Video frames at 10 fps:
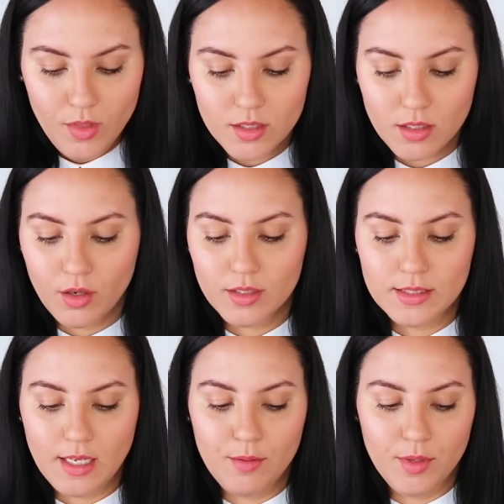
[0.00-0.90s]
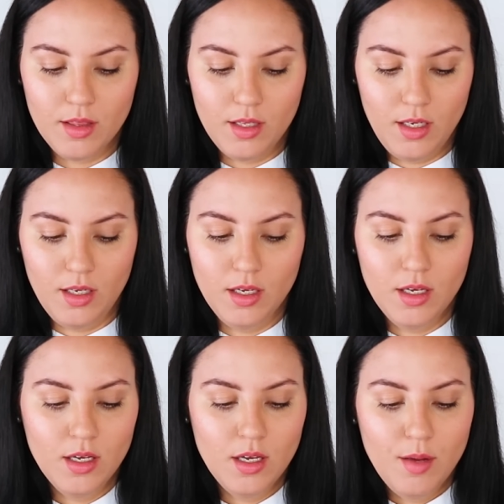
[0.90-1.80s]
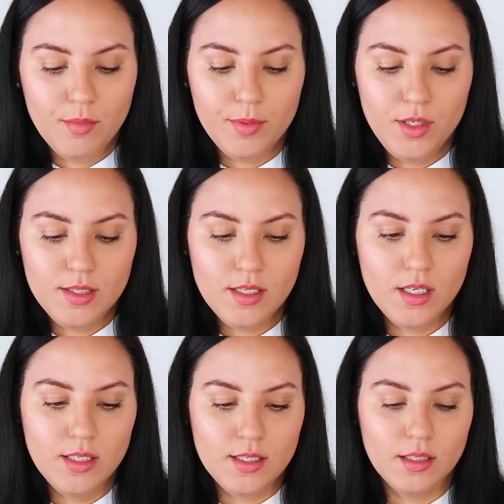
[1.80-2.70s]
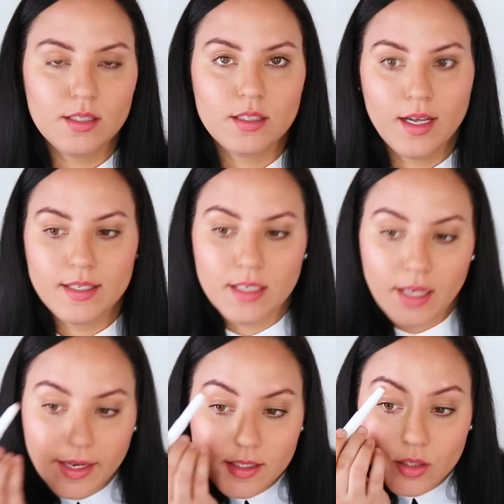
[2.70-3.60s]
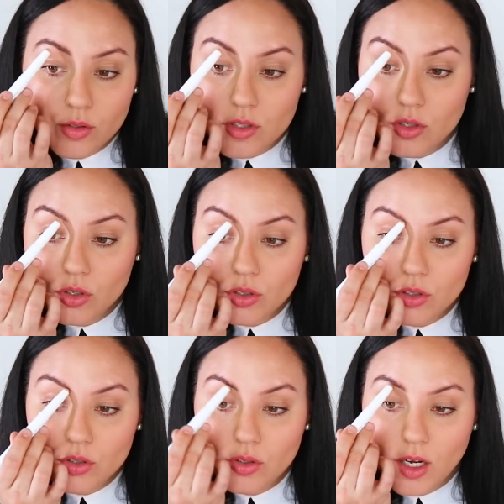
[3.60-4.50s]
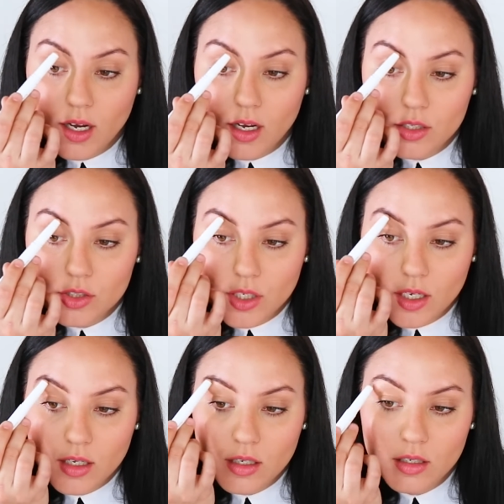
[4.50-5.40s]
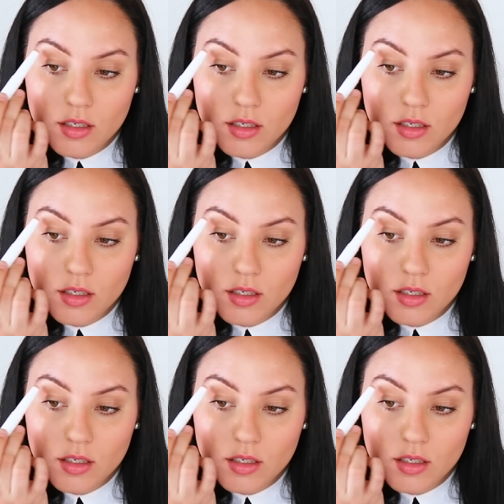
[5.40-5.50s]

So I'll start with we use the concealer side today, so it's not too harsh a